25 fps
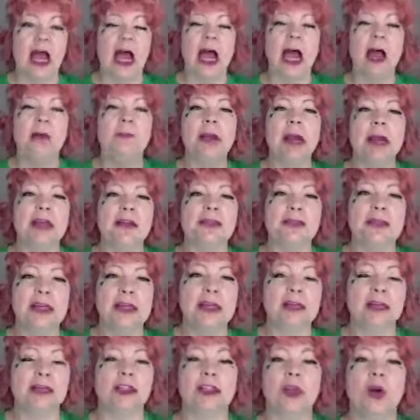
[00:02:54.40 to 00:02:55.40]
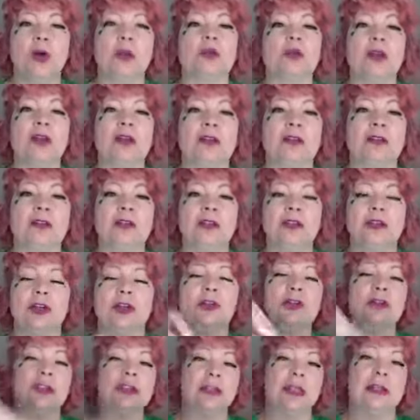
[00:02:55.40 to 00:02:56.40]
I'm not saying don't
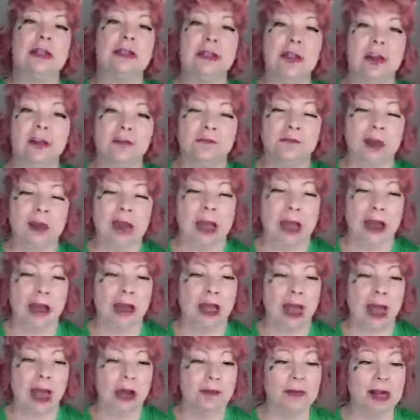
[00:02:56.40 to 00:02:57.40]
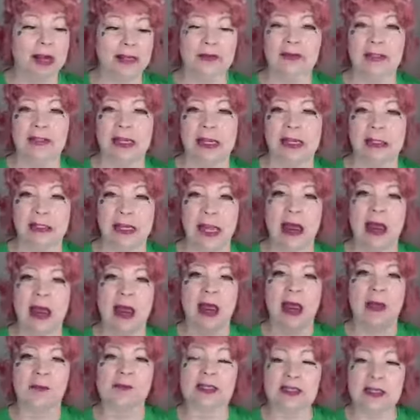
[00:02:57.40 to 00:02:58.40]
send love back. I'm not saying that.
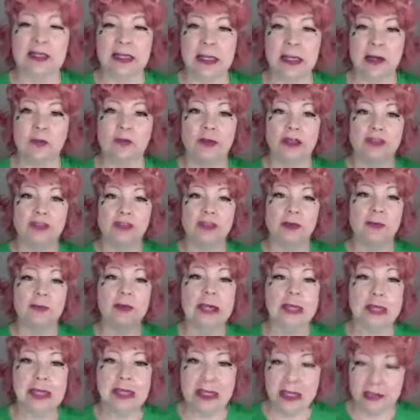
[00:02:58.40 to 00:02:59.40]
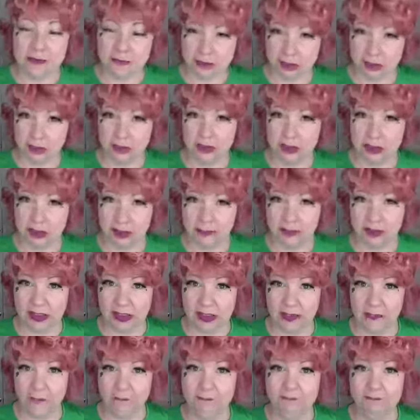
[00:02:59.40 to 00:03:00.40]
I'm saying when somebody gives you
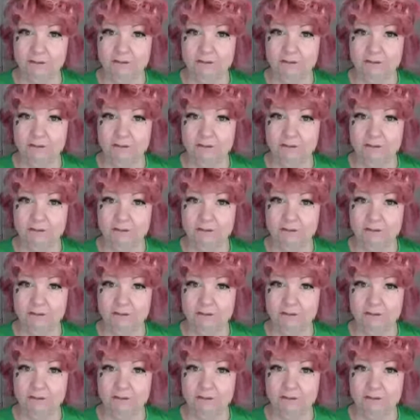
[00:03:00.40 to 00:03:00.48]
something,